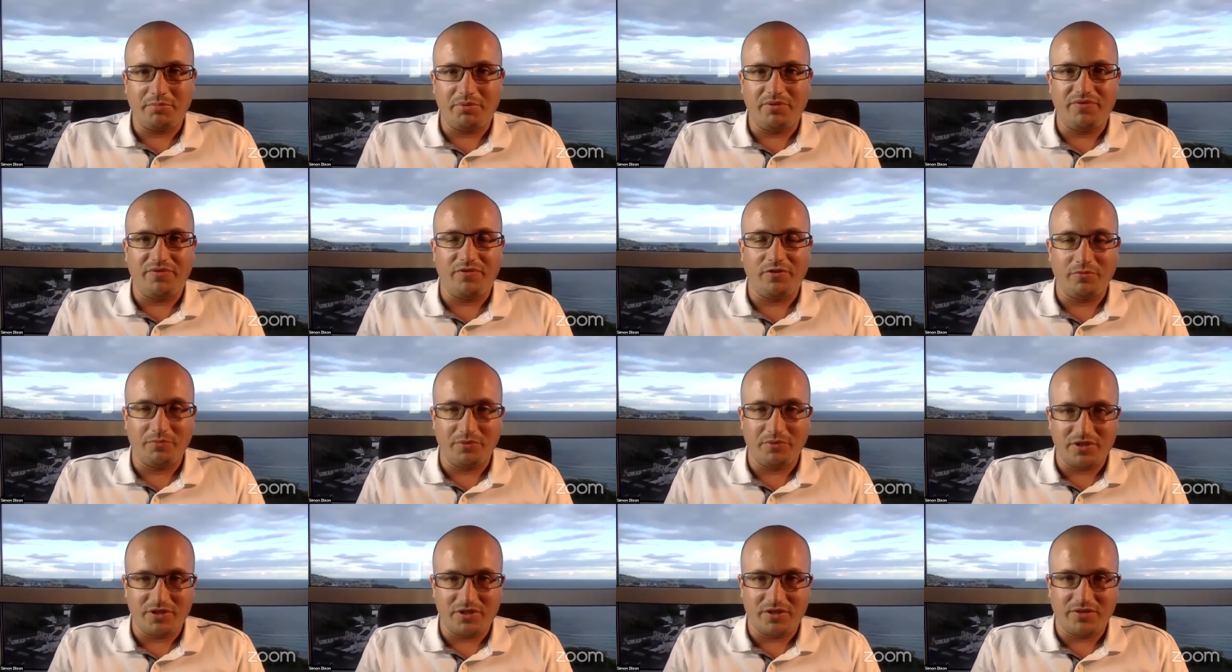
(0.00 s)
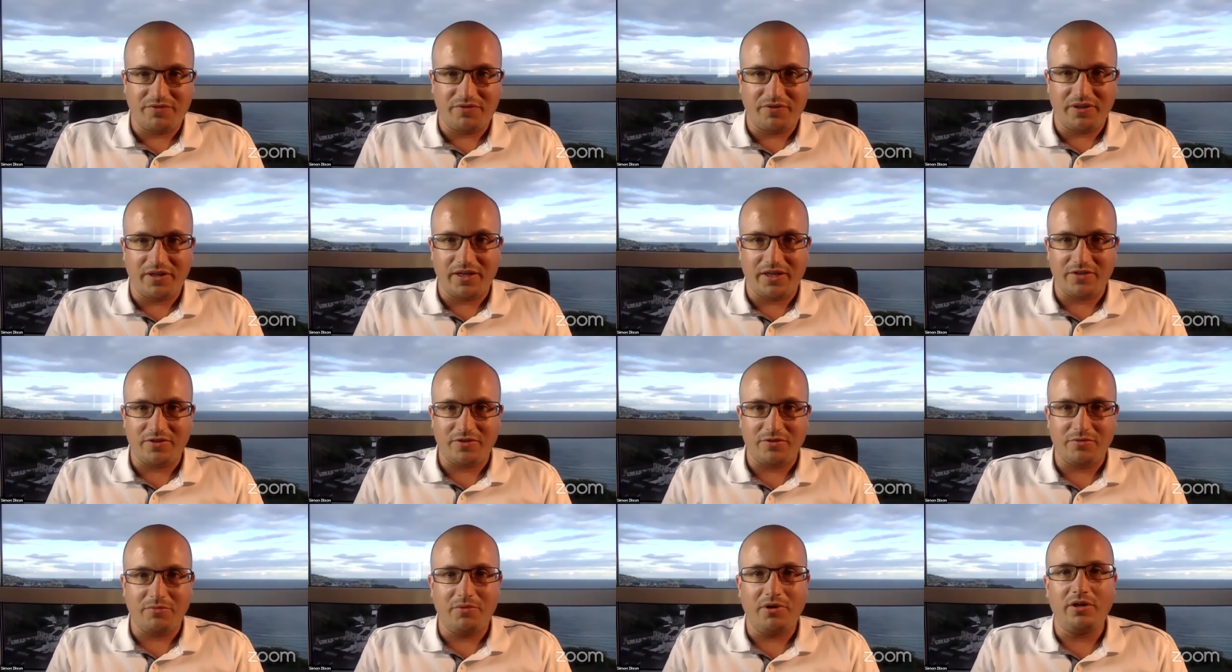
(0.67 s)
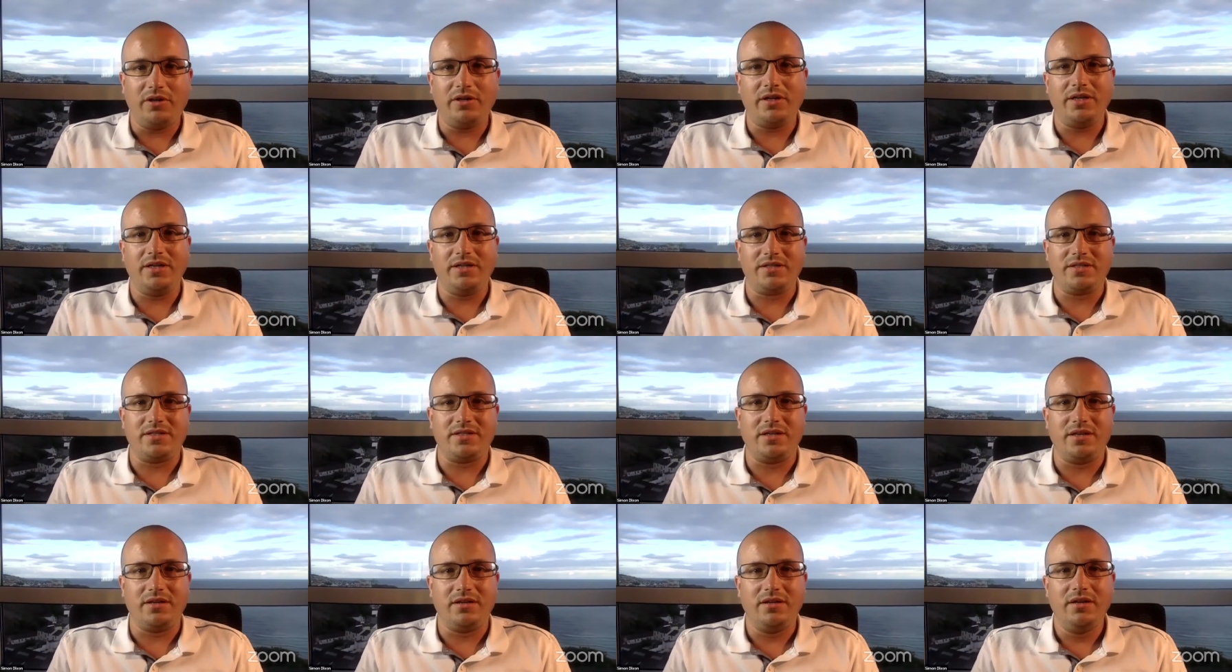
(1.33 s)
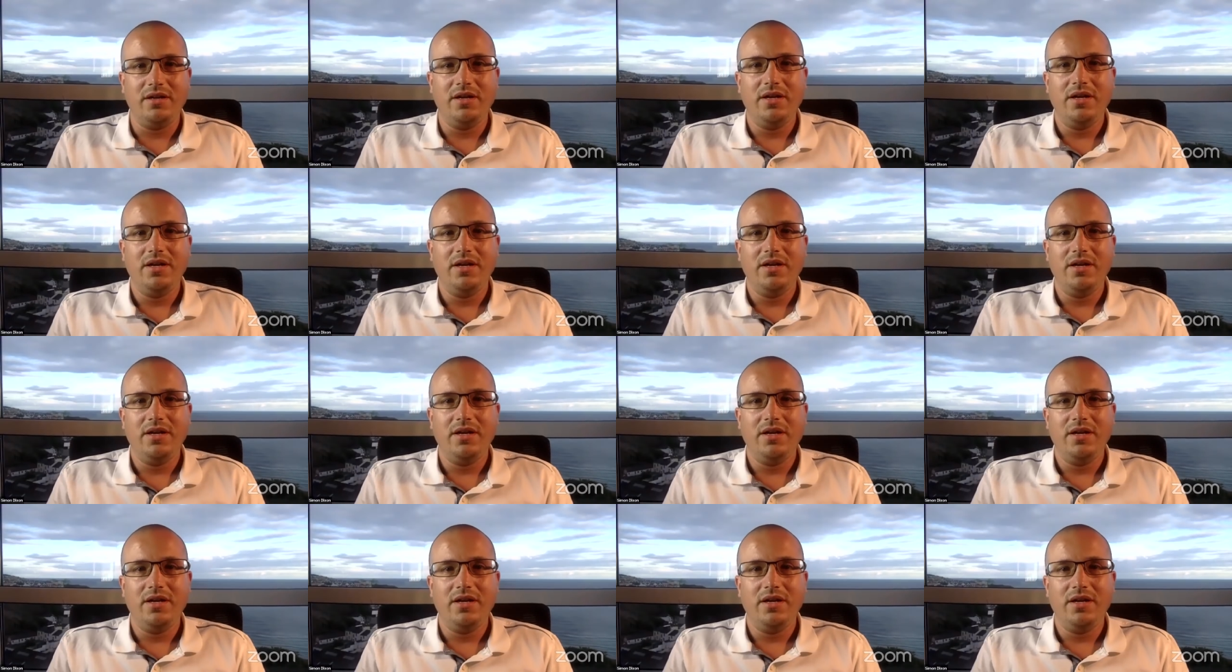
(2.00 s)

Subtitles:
performance of financial markets. So